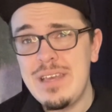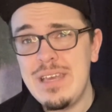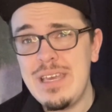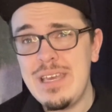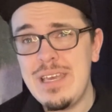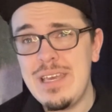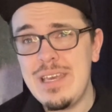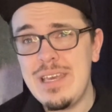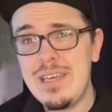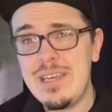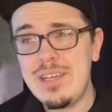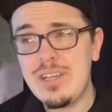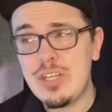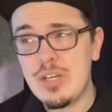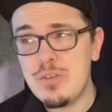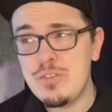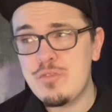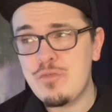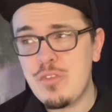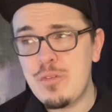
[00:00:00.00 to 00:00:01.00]
It
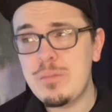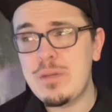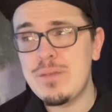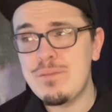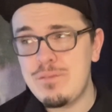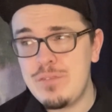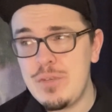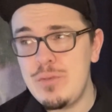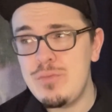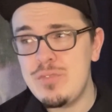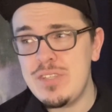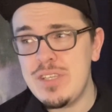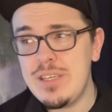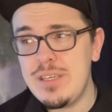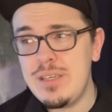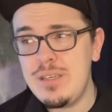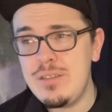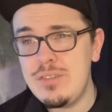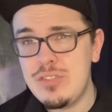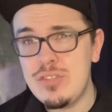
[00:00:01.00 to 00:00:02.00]
goes from
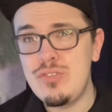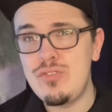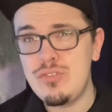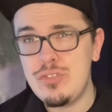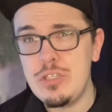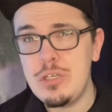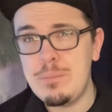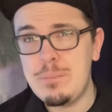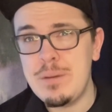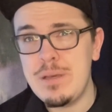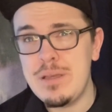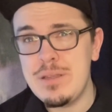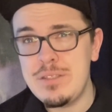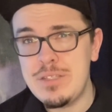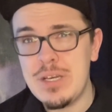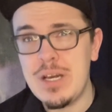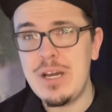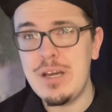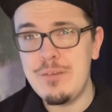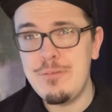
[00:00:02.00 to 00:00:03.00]
confusing to stupid
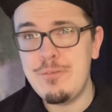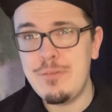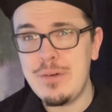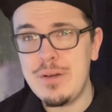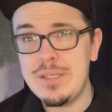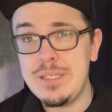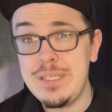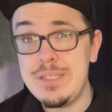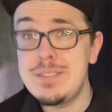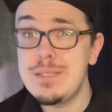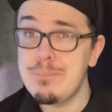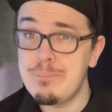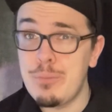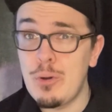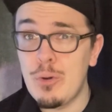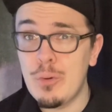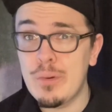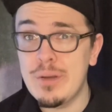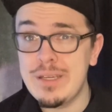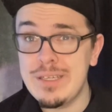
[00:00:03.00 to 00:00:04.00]
to unfunny to
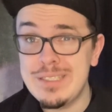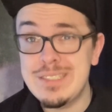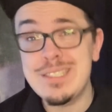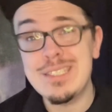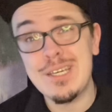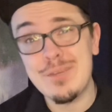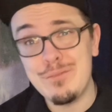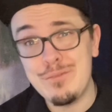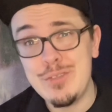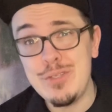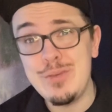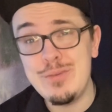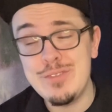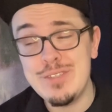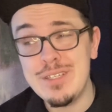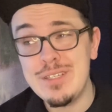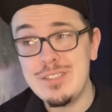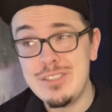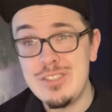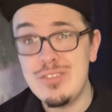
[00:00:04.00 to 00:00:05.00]
boring to
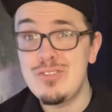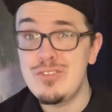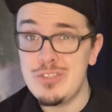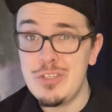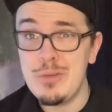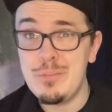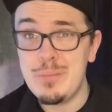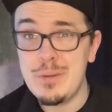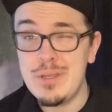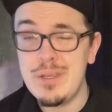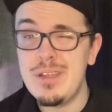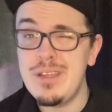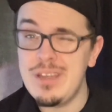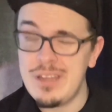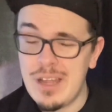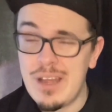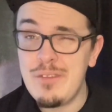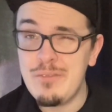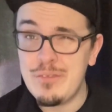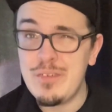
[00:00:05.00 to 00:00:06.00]
confusing to stupid and
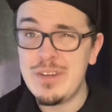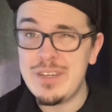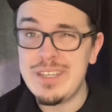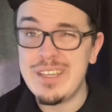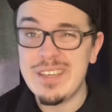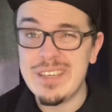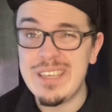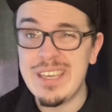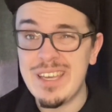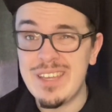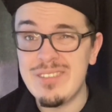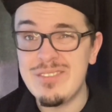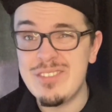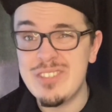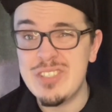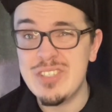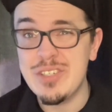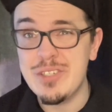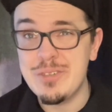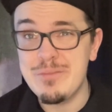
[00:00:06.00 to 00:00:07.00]
unfunny again.
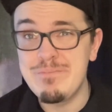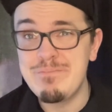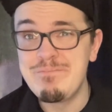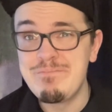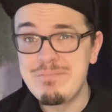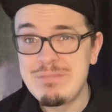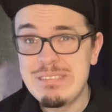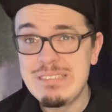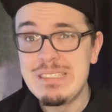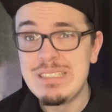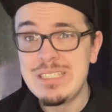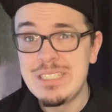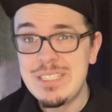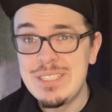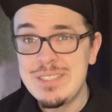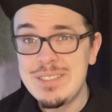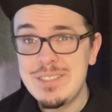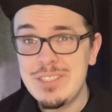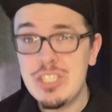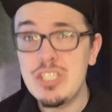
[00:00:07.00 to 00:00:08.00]
So
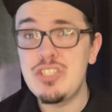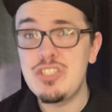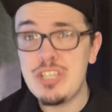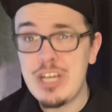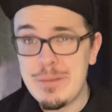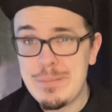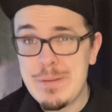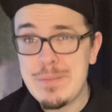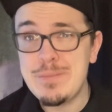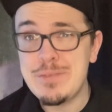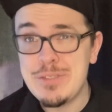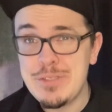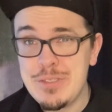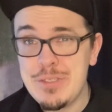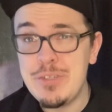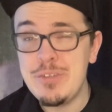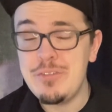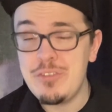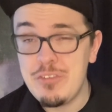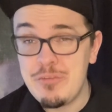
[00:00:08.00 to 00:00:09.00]
good job,
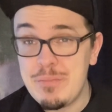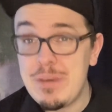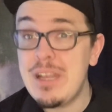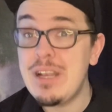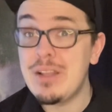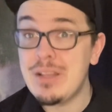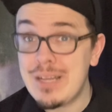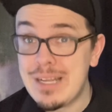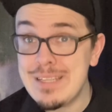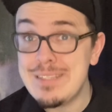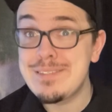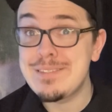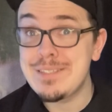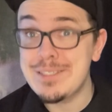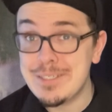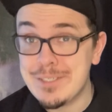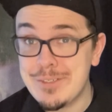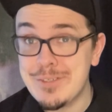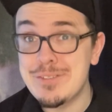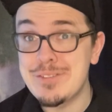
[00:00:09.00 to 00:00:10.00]
MCU. You've made a lot of
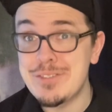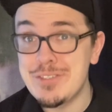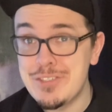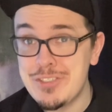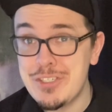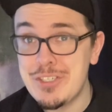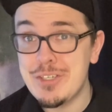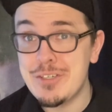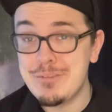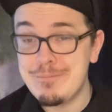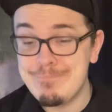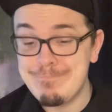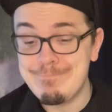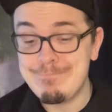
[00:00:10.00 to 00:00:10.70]
stinkers this year.